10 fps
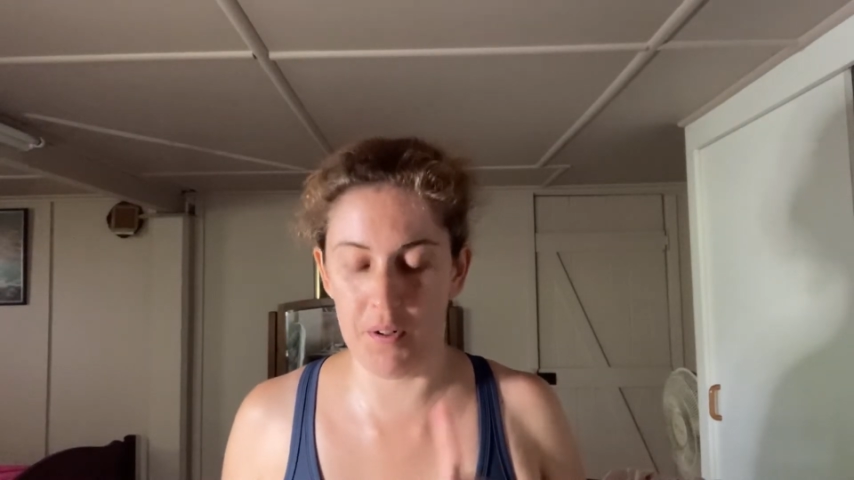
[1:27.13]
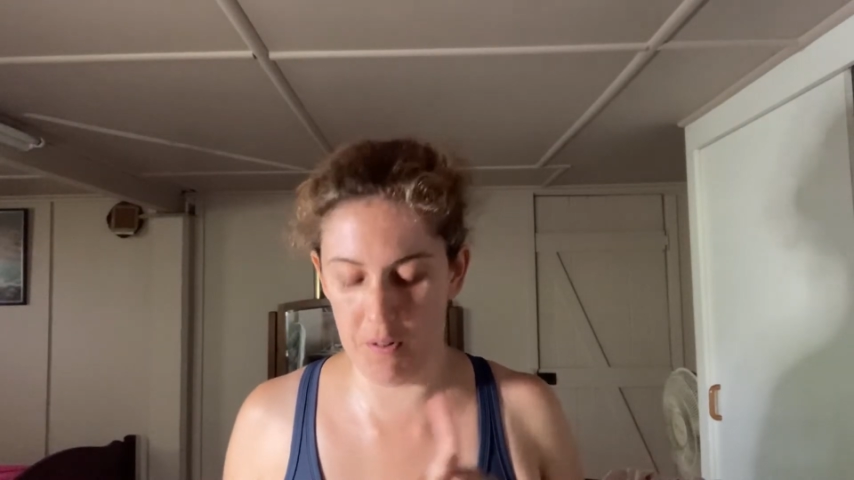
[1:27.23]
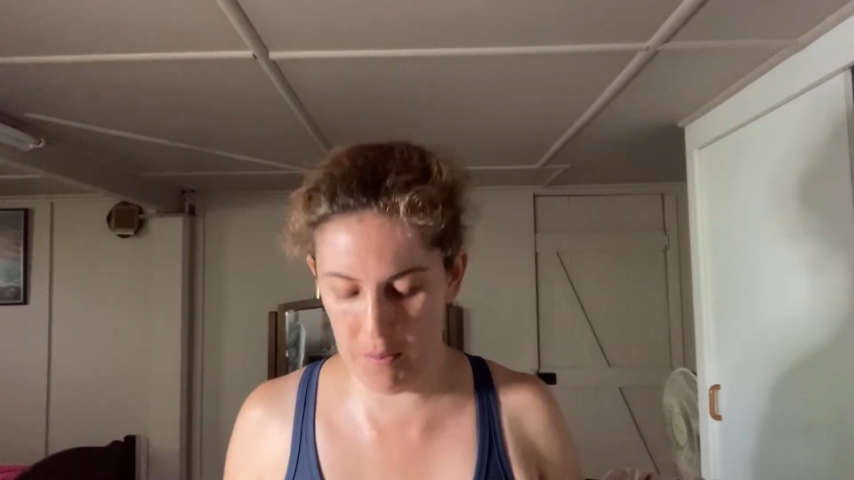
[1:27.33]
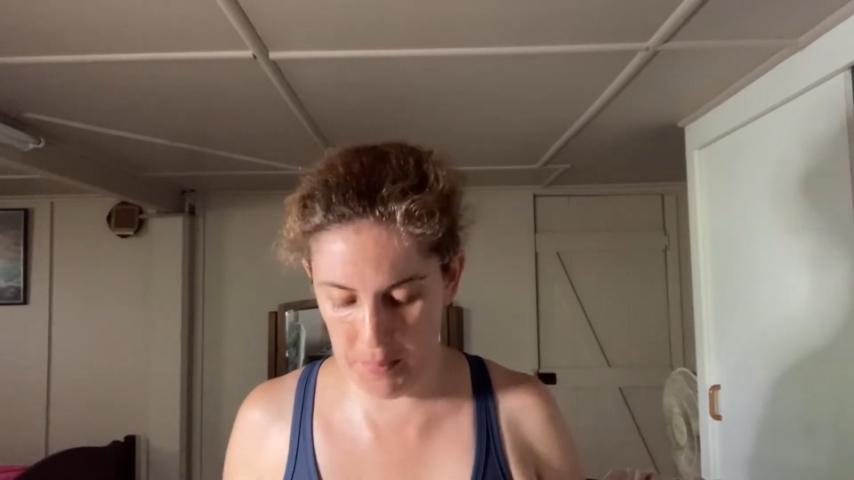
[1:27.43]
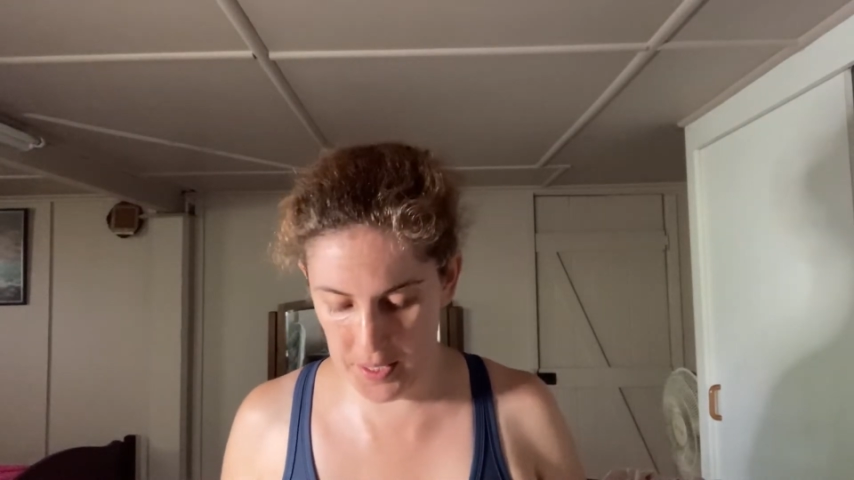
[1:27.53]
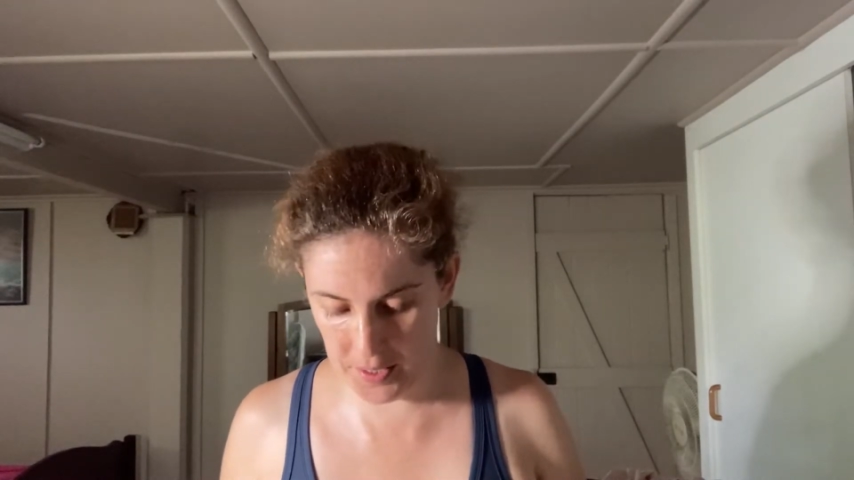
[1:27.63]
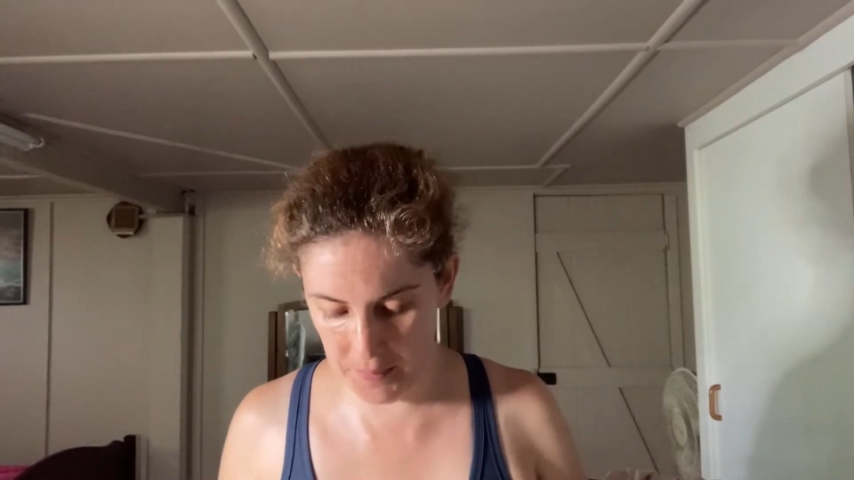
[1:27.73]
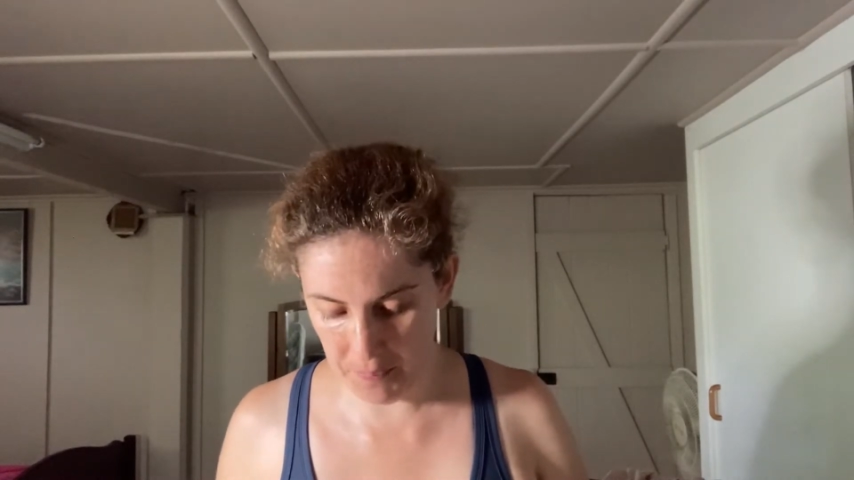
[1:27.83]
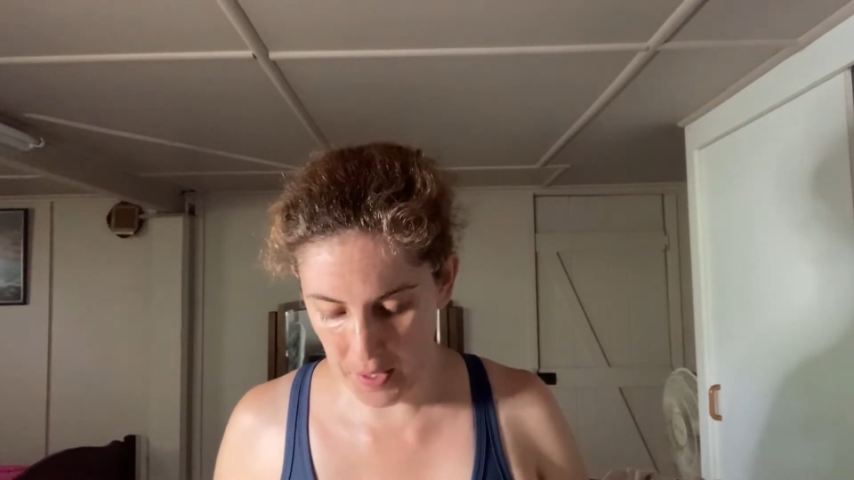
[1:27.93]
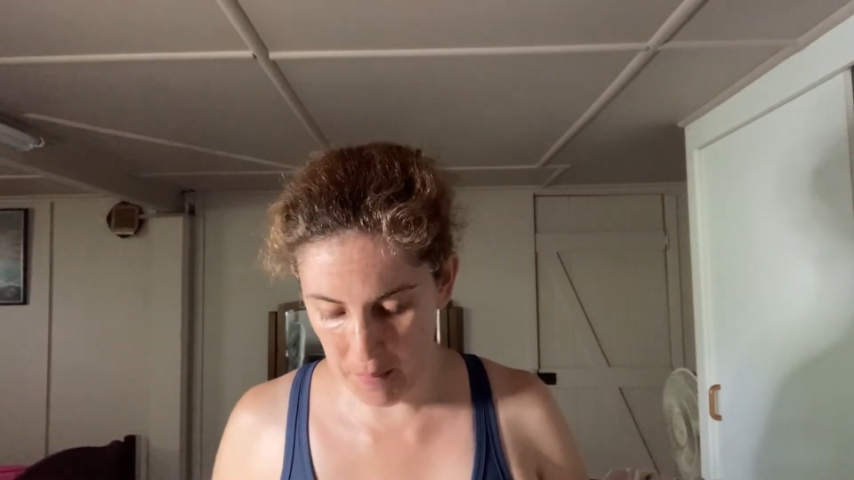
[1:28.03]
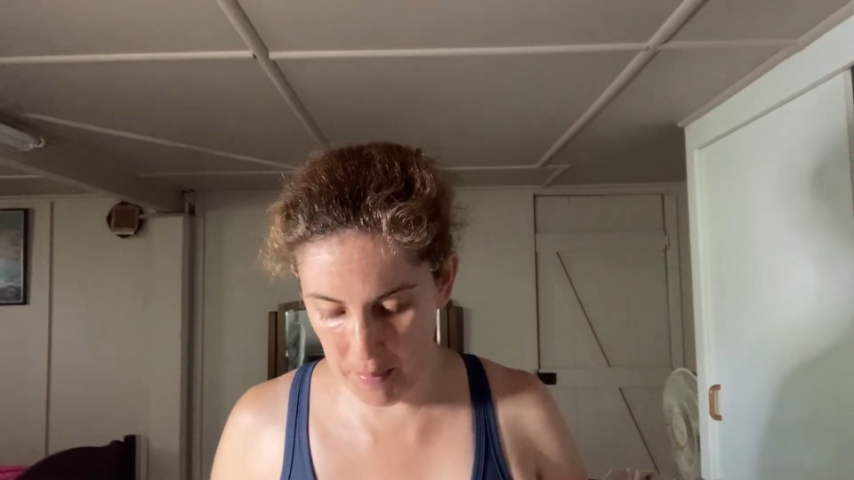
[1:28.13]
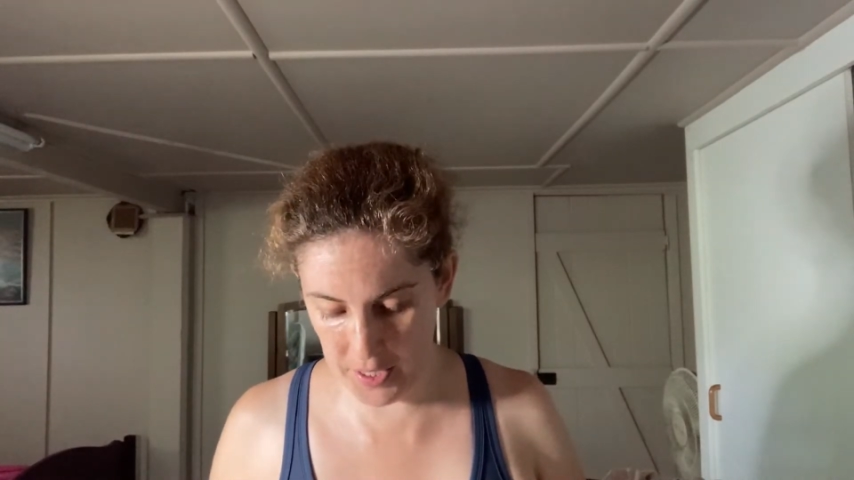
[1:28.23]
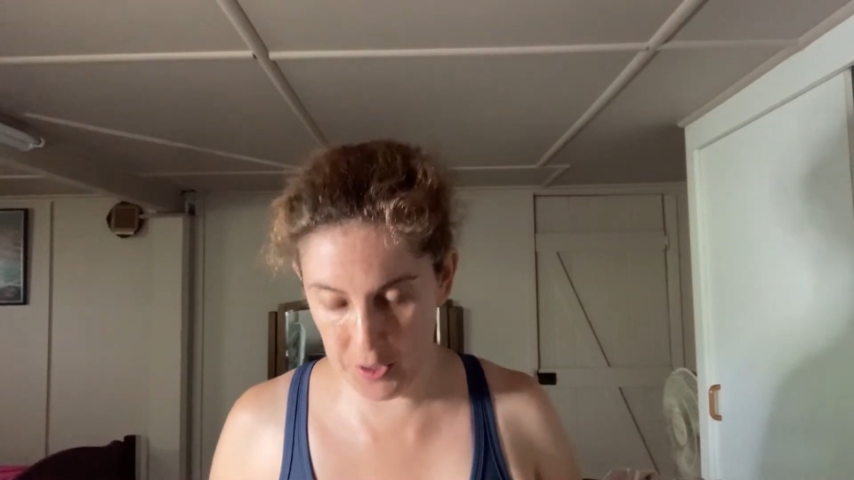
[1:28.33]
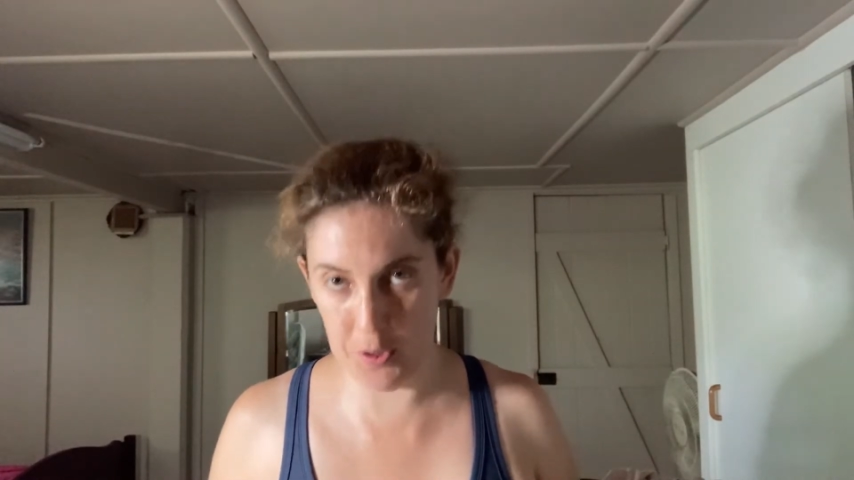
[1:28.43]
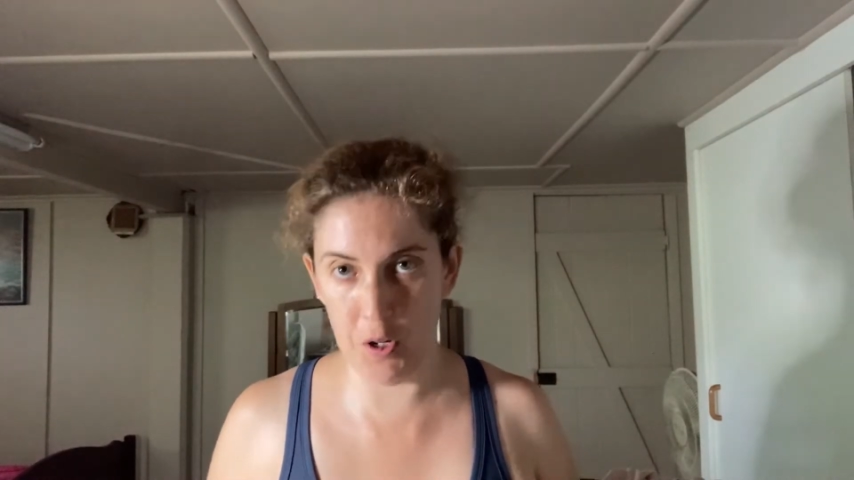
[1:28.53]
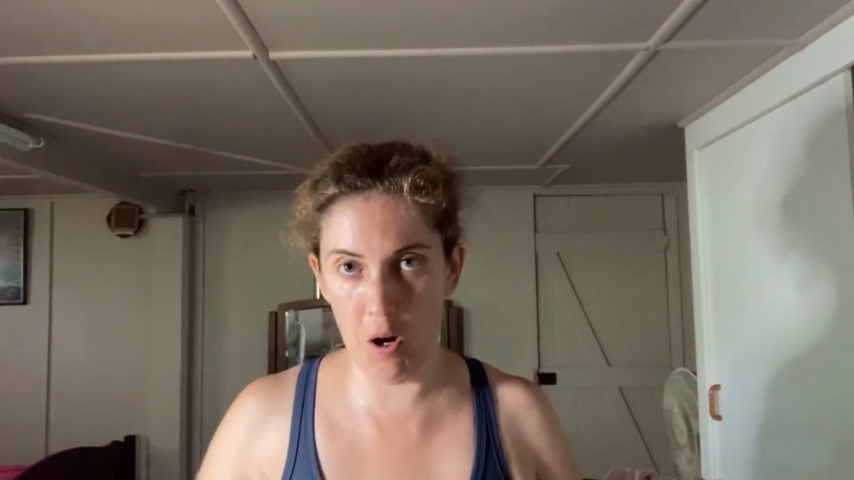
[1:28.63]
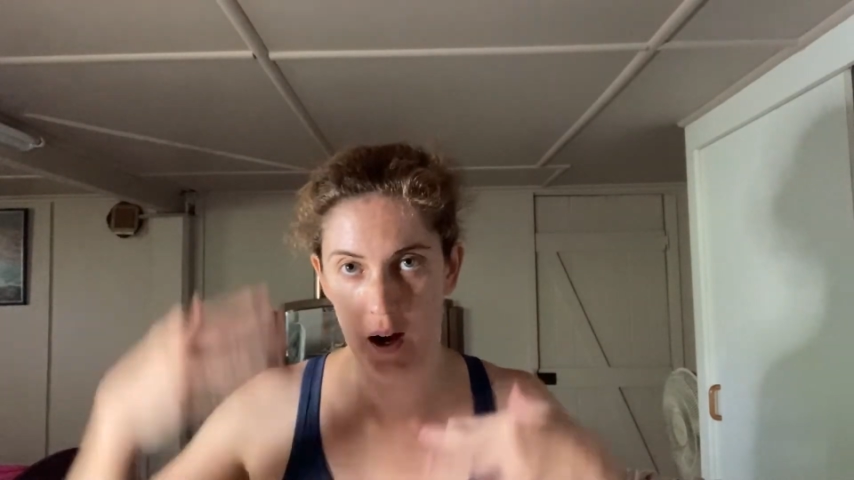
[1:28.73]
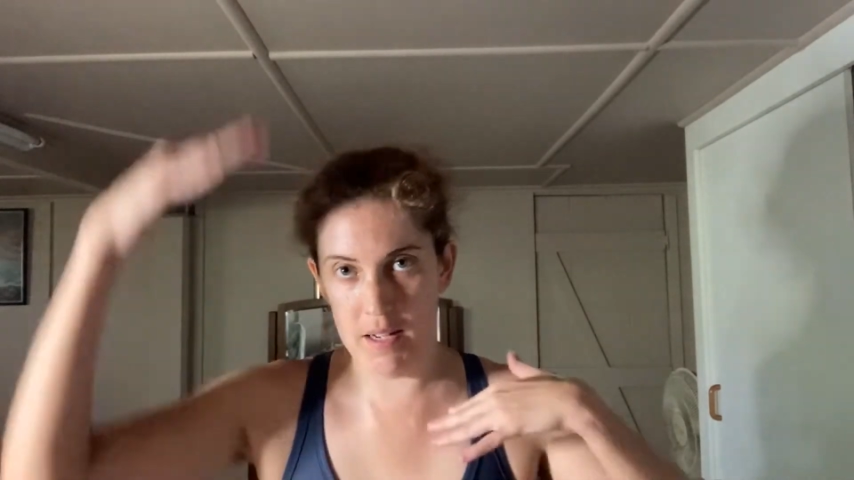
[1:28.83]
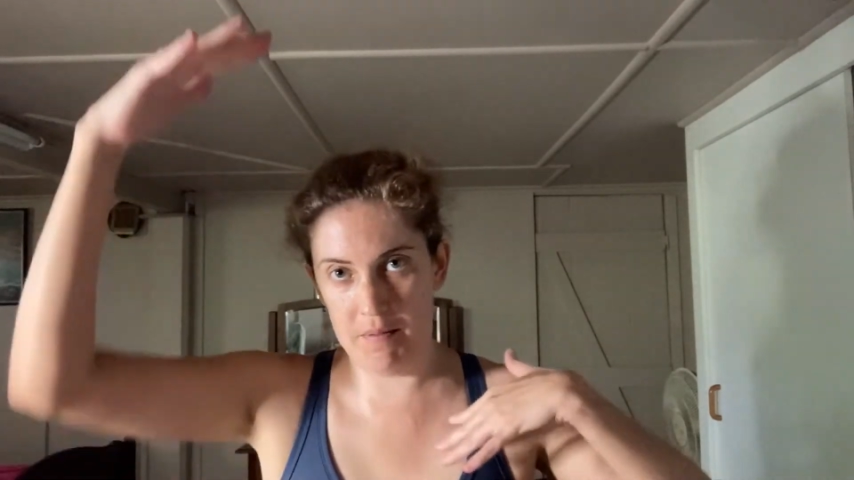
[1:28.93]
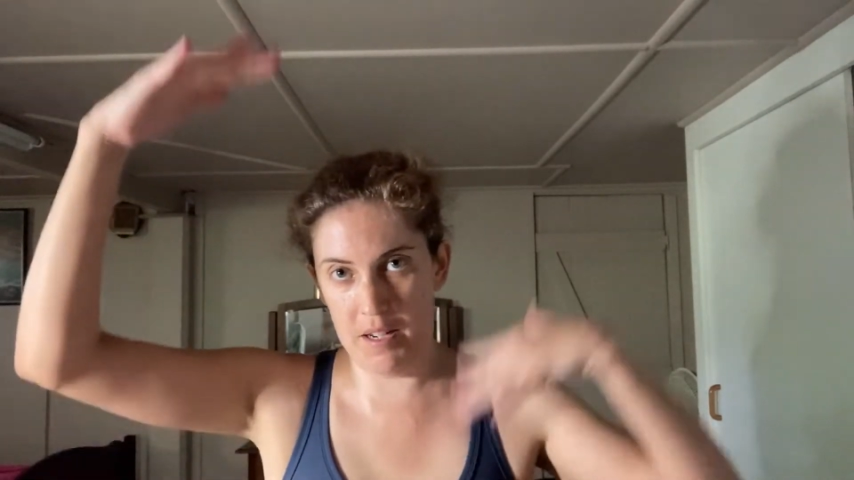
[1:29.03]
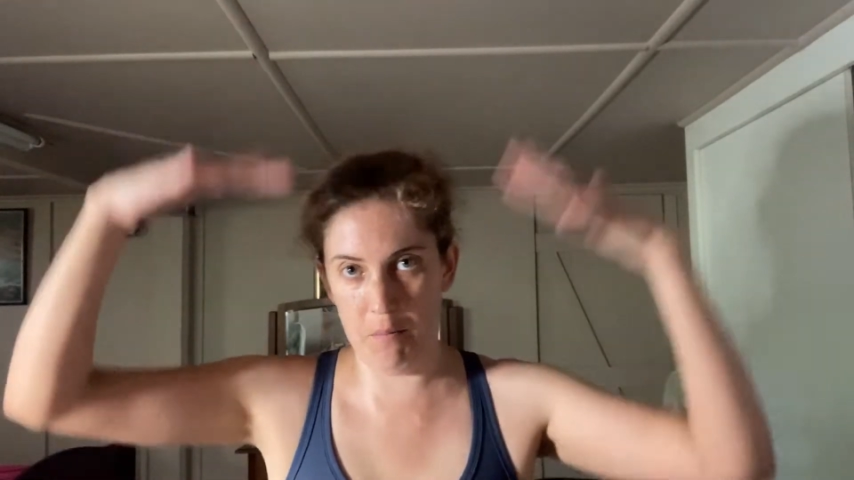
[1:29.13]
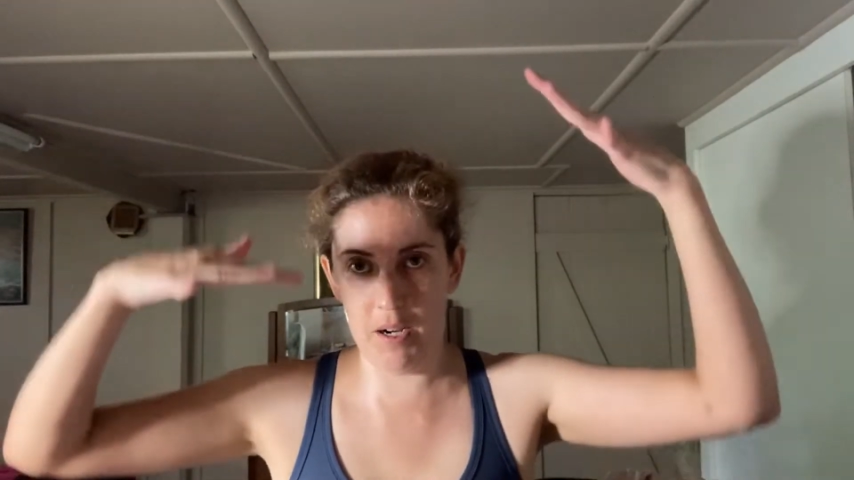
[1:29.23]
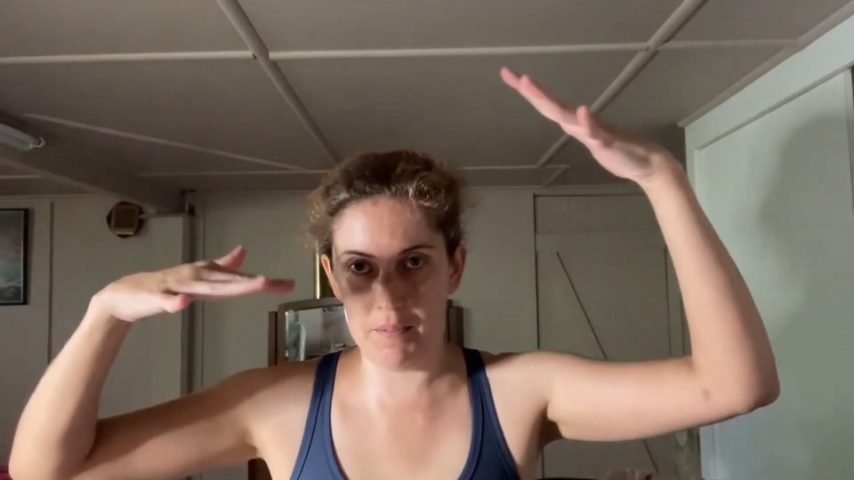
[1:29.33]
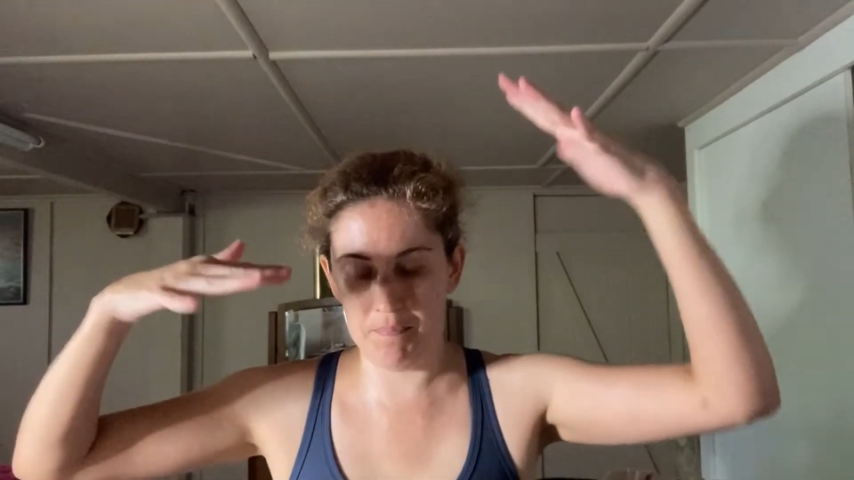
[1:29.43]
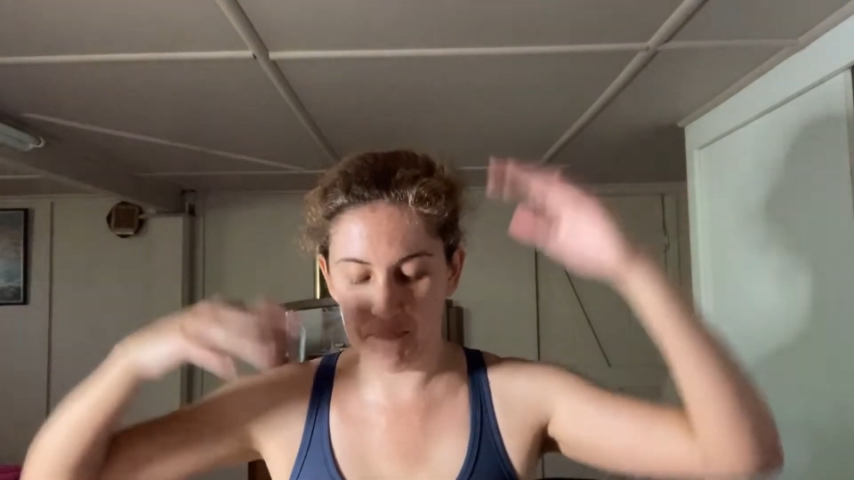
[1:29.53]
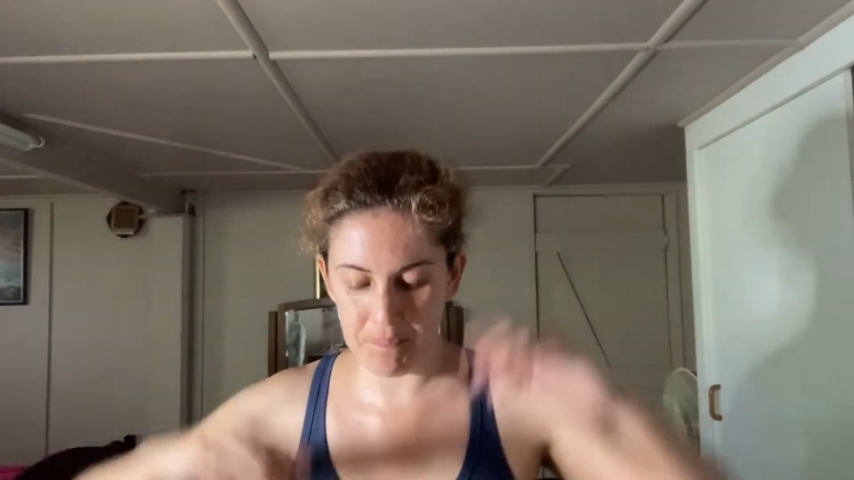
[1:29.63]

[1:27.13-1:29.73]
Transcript: or obese based on your height and weight.